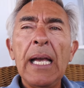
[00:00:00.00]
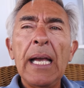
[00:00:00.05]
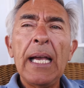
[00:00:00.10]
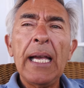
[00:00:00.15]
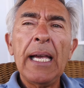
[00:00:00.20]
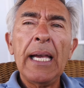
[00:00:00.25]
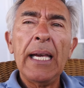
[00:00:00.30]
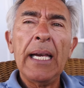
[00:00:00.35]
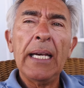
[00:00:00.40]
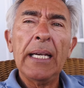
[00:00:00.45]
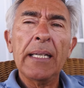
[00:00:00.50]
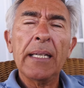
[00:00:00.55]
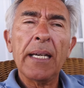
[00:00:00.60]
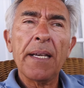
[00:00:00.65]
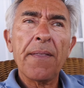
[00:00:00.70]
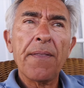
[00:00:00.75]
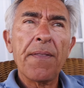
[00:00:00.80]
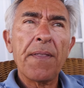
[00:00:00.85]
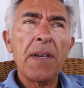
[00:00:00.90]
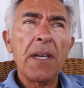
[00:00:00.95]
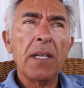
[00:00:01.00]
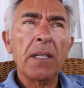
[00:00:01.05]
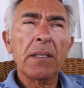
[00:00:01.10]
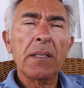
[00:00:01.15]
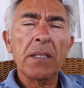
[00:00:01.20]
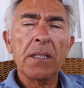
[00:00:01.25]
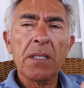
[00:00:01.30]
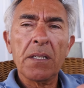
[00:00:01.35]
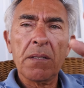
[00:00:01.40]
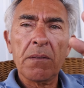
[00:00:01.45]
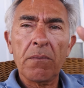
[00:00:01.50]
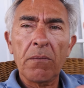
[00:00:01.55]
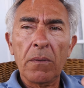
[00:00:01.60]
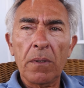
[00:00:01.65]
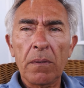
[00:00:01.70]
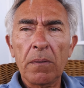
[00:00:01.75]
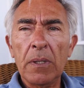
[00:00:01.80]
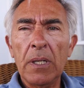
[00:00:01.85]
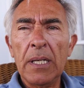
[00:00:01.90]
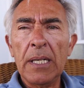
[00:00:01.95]
And I think this
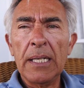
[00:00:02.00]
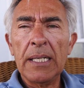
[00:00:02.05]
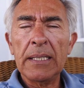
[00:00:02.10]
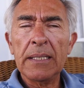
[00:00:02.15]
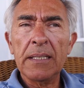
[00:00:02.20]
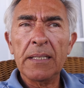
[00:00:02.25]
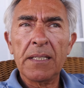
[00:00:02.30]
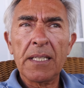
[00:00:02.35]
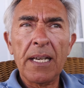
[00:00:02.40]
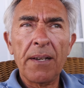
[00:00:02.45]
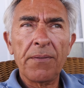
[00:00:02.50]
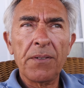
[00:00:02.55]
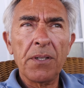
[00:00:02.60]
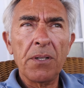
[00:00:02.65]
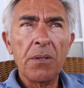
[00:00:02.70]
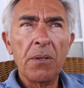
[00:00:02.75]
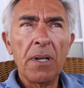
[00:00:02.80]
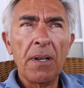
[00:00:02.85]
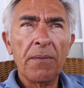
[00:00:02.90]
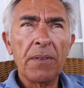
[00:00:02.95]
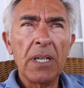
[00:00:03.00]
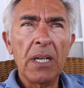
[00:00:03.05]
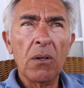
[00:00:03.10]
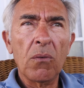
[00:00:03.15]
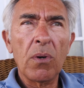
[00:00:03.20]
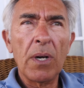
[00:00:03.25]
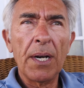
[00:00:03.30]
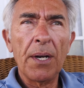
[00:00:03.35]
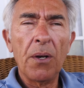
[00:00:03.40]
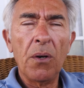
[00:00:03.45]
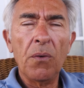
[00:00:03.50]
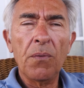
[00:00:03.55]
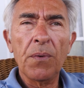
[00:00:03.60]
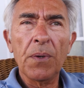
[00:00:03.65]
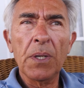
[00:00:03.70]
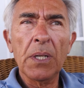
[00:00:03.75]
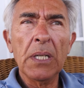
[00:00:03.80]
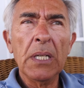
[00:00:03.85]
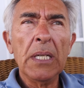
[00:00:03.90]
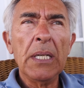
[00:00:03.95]
uh, this afternoon, I've got to run
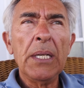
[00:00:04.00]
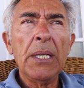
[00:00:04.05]
over,